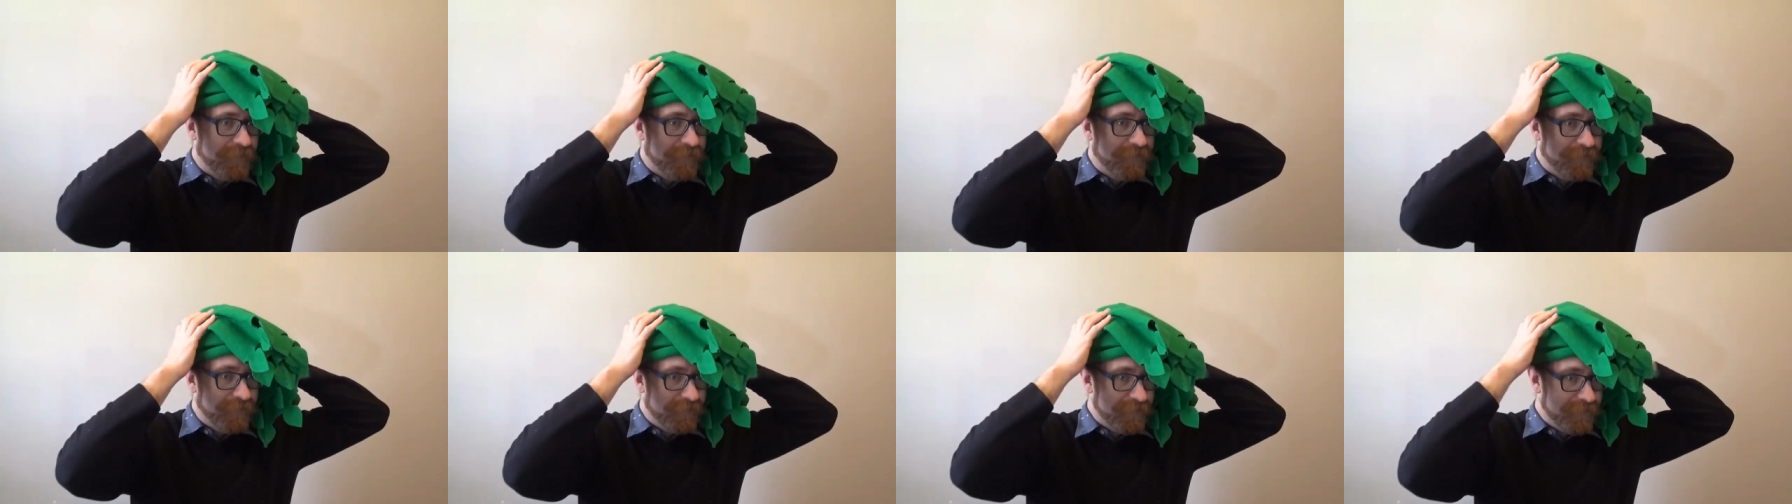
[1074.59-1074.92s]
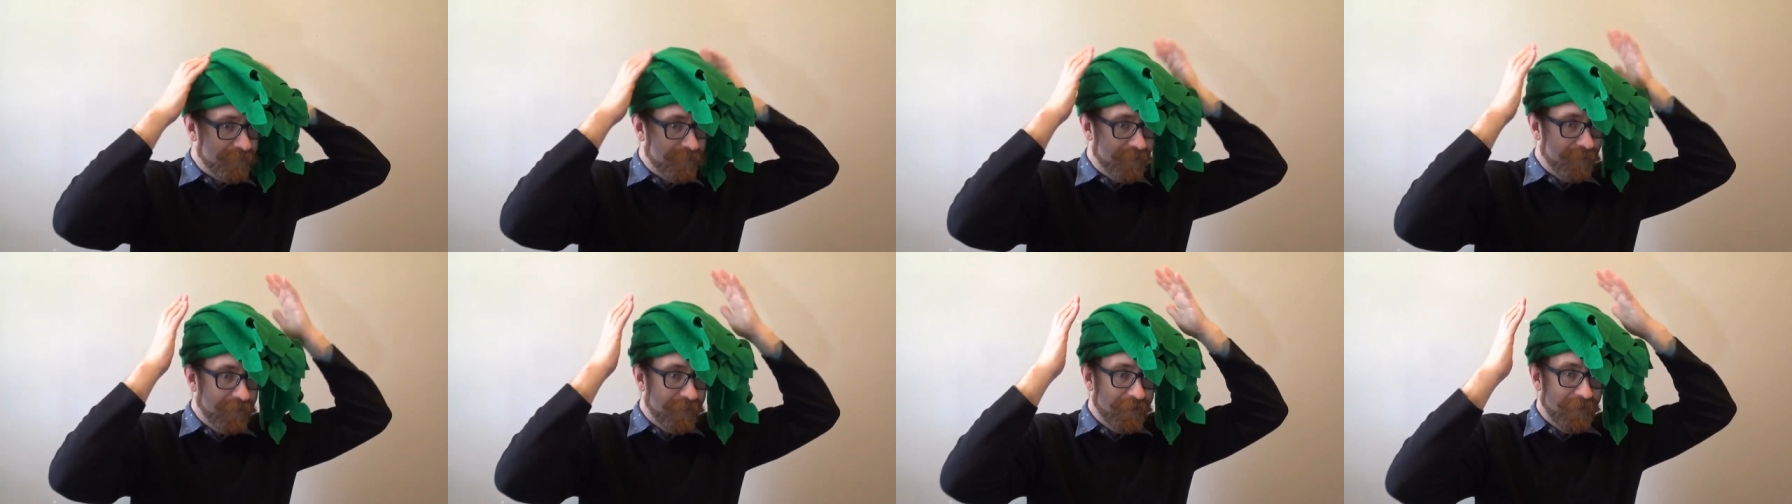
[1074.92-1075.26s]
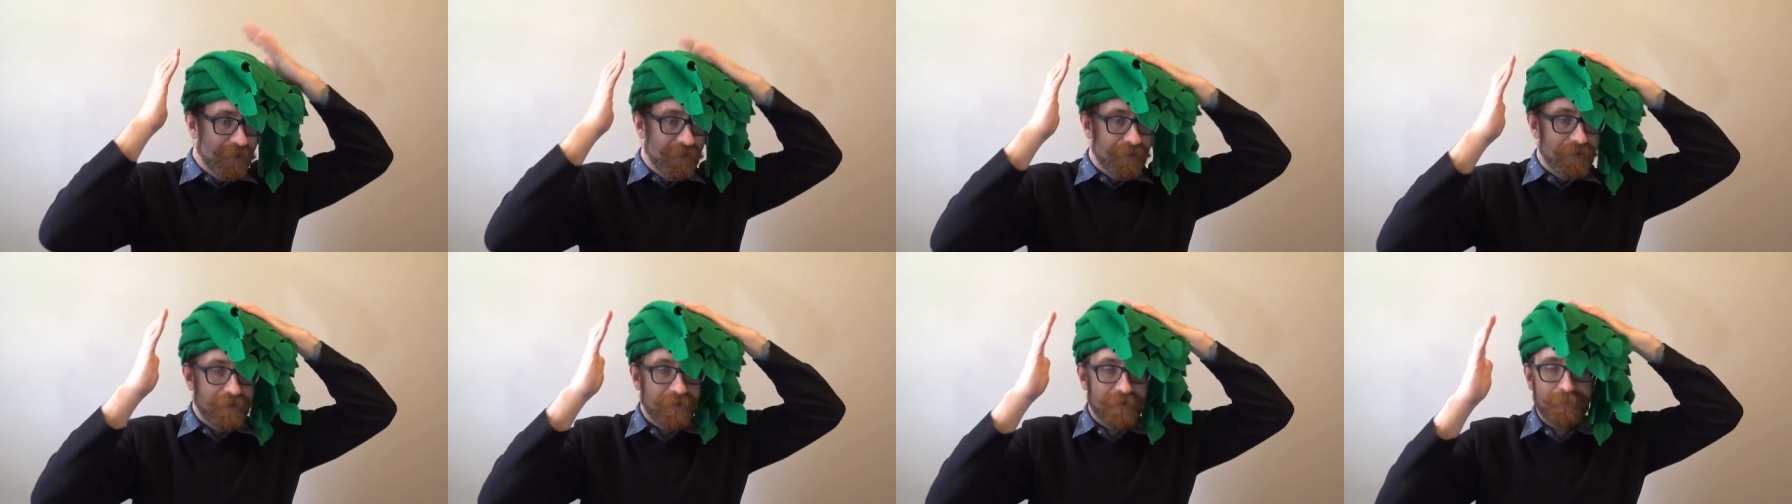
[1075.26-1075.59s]
This is,
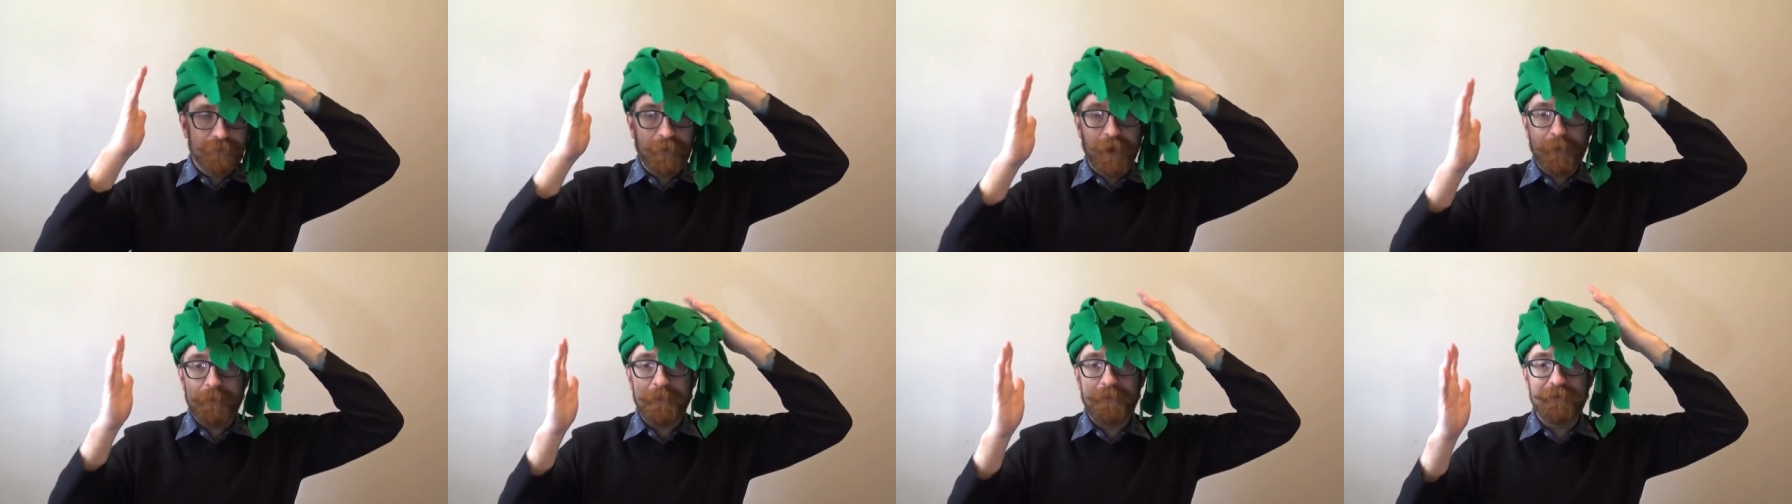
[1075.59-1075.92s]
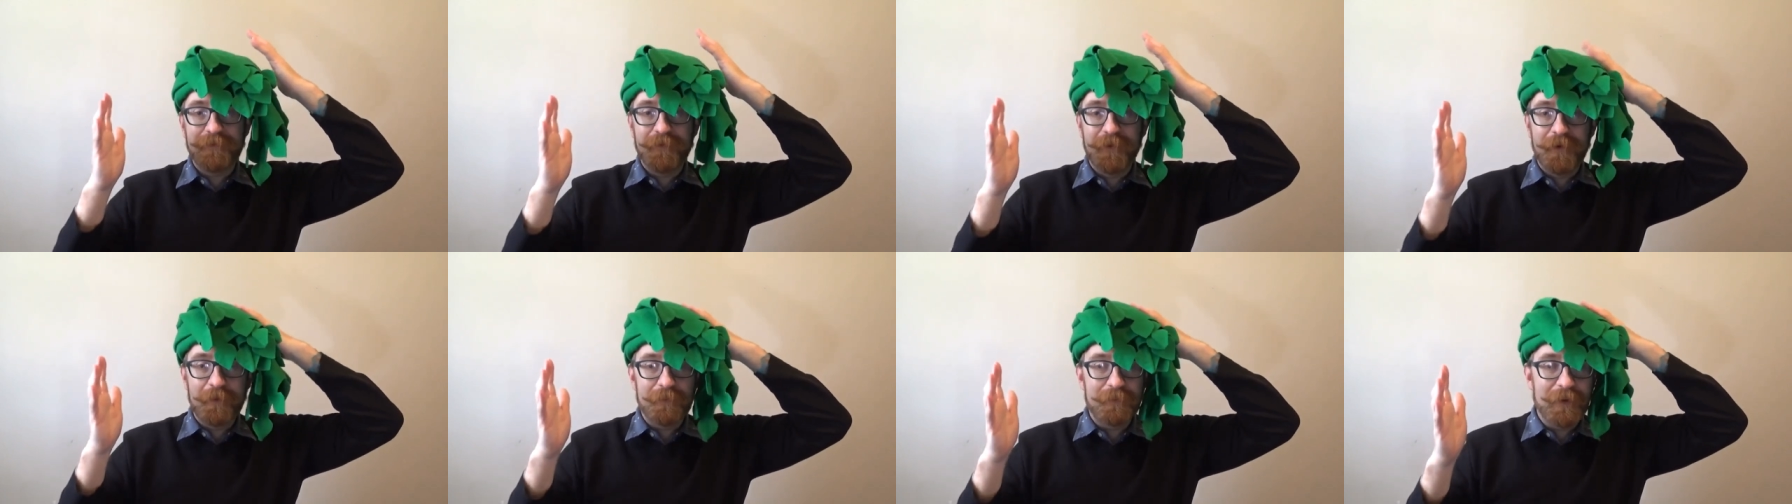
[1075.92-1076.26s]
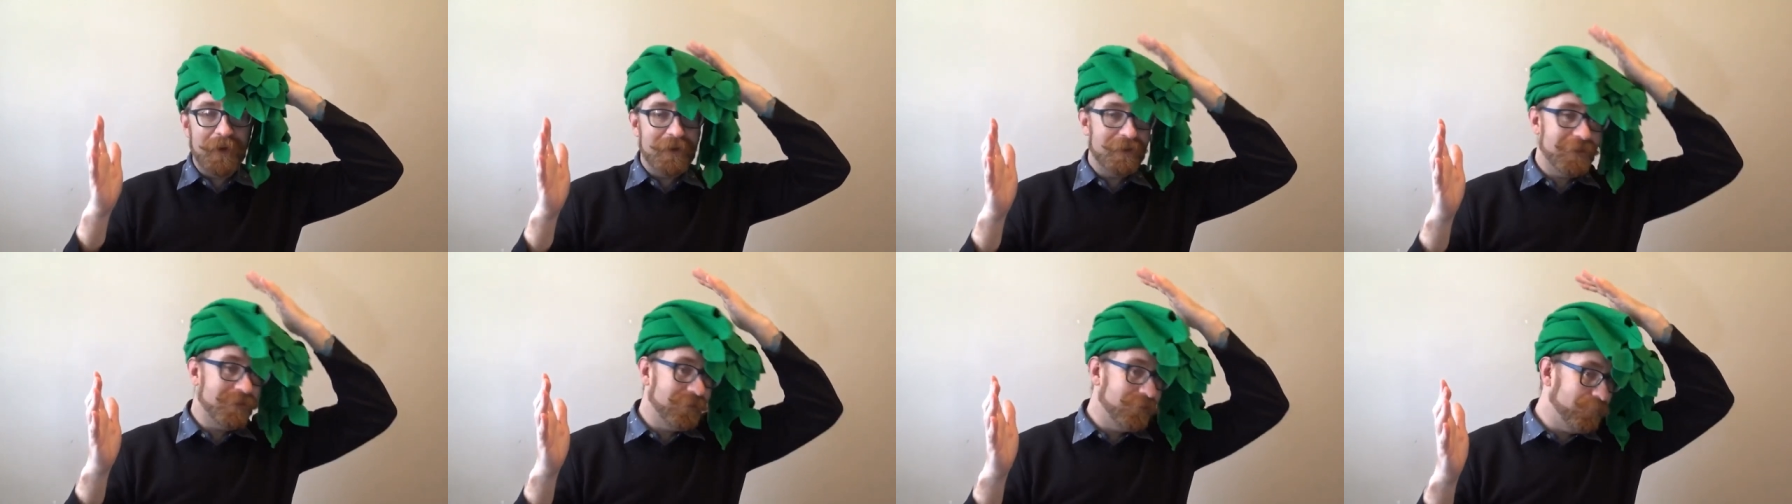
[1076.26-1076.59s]
this is my preferred
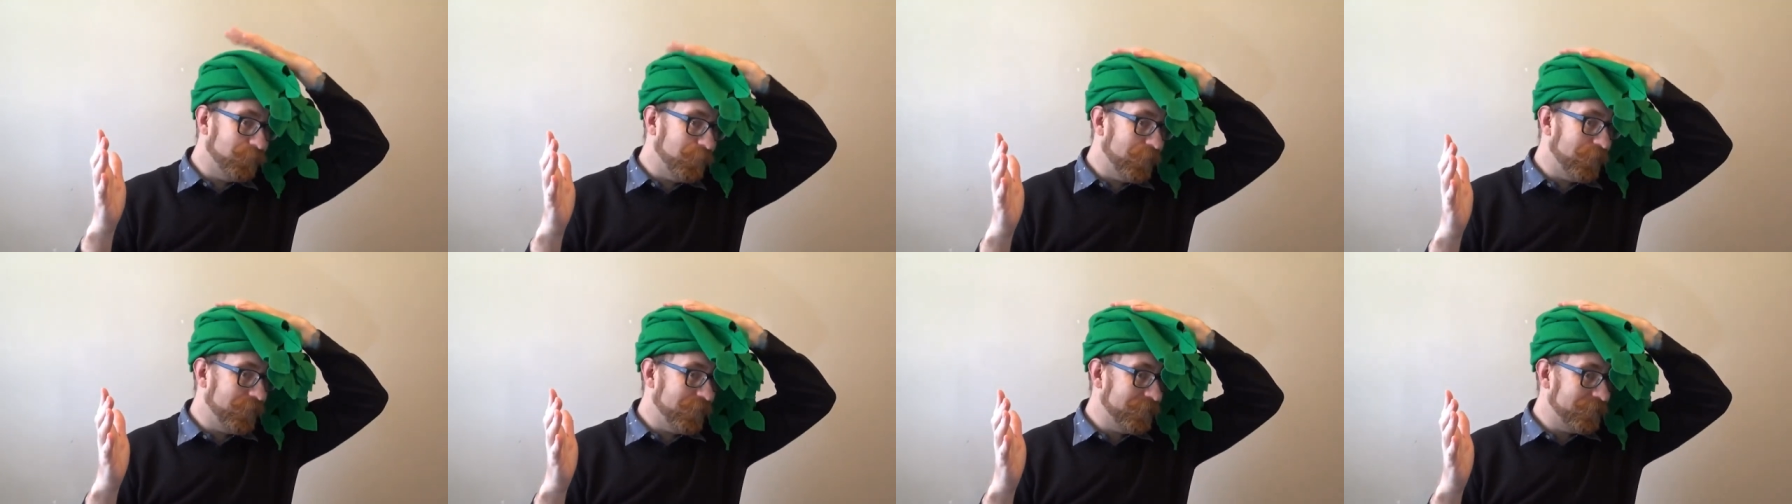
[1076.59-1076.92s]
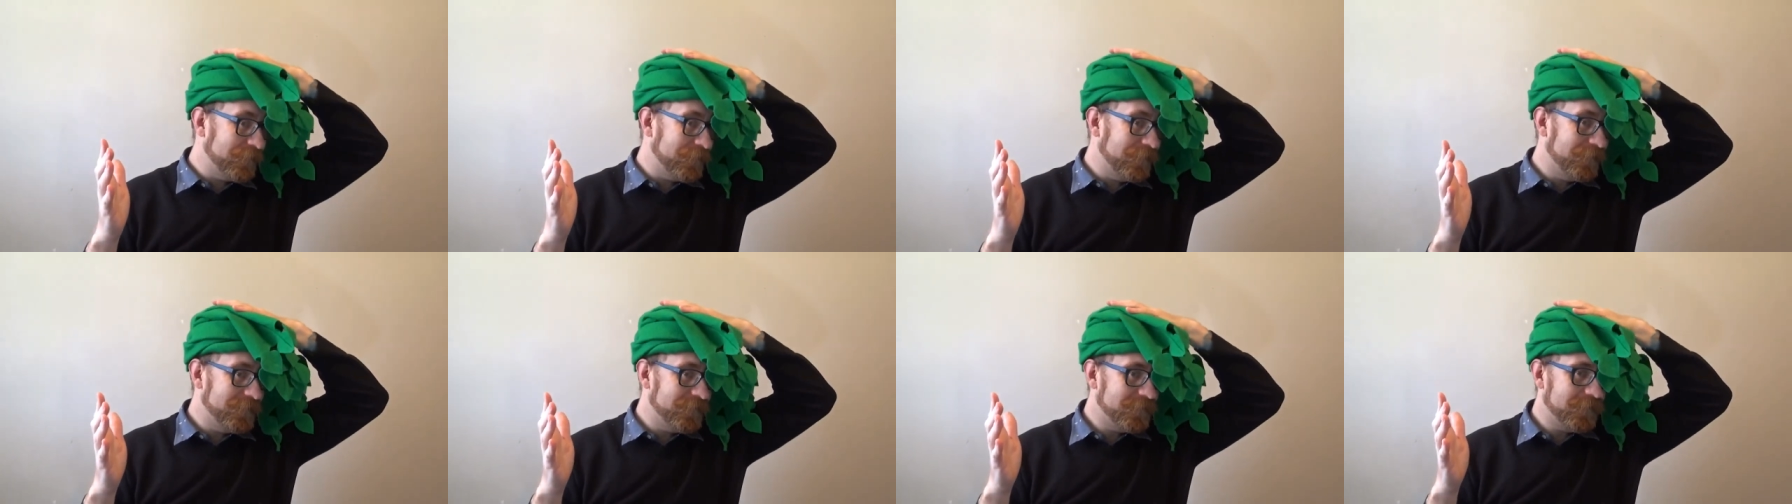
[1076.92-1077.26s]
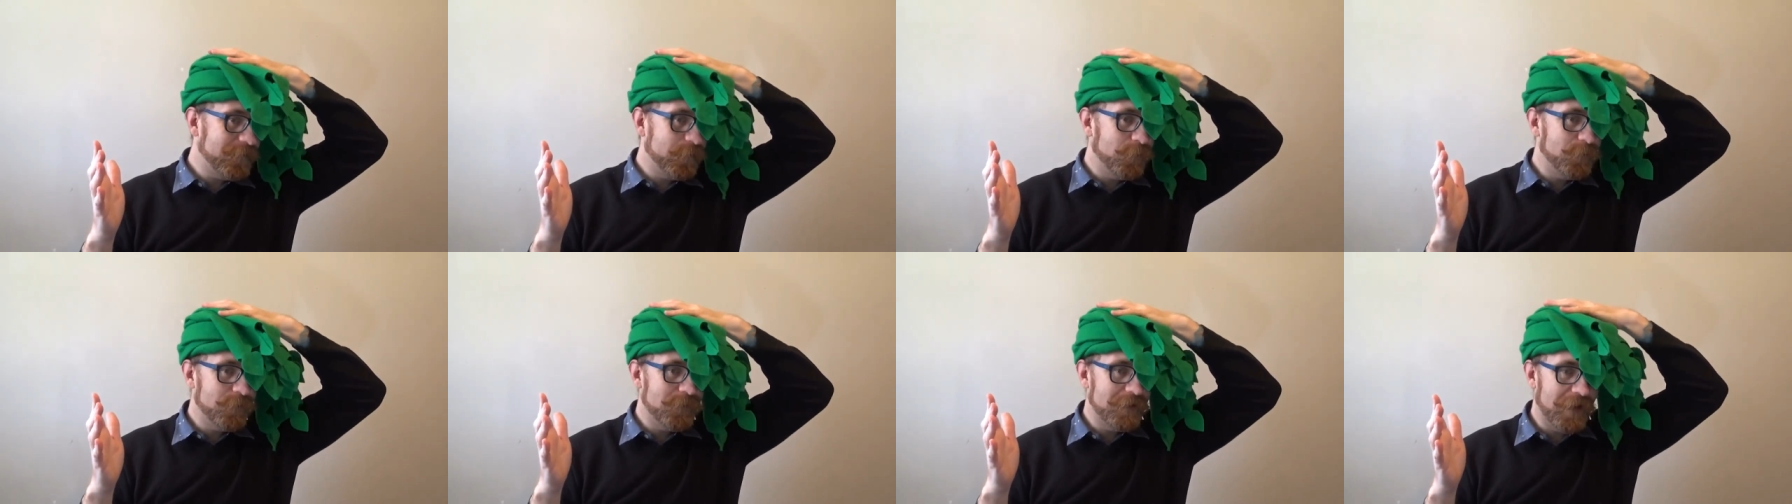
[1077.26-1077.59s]
method of wearing this
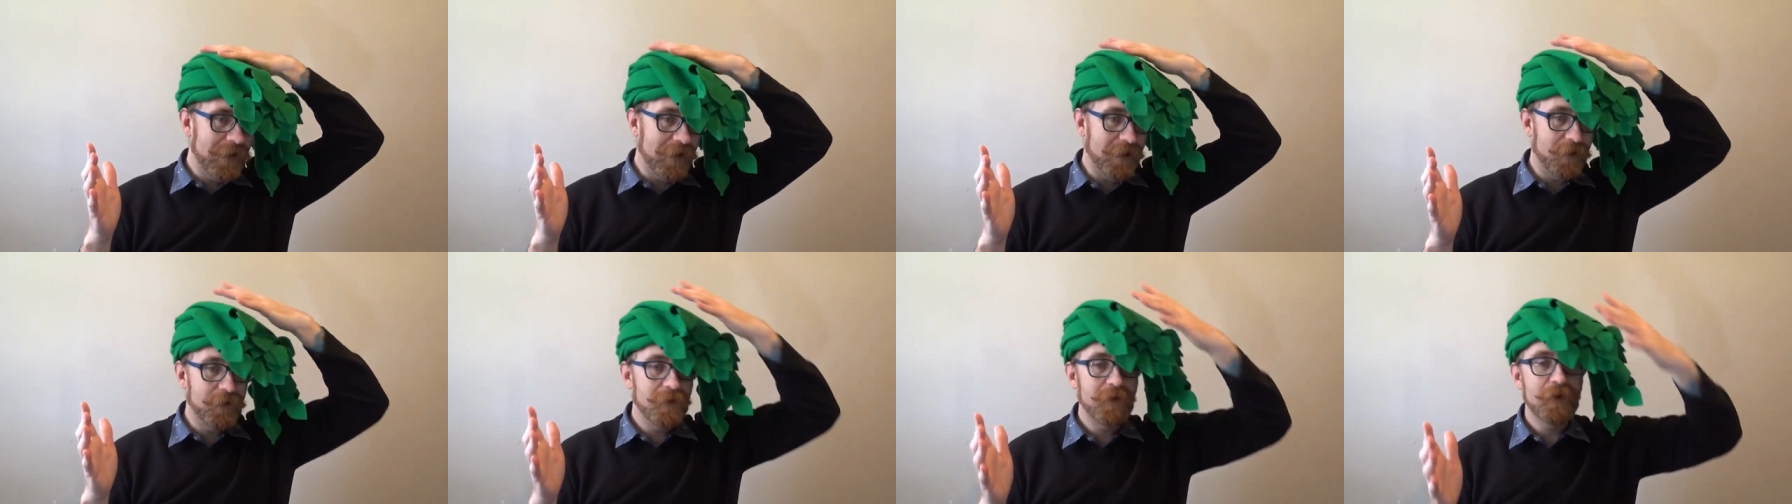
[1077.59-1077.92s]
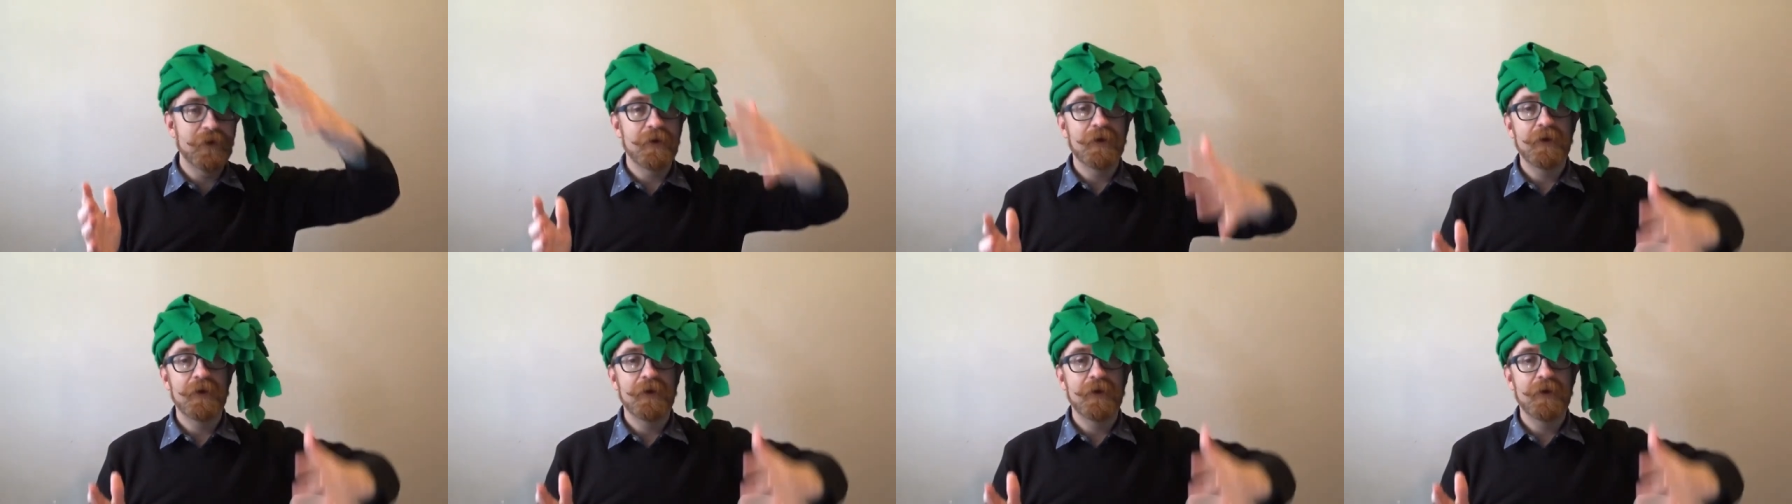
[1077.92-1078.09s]
hood now,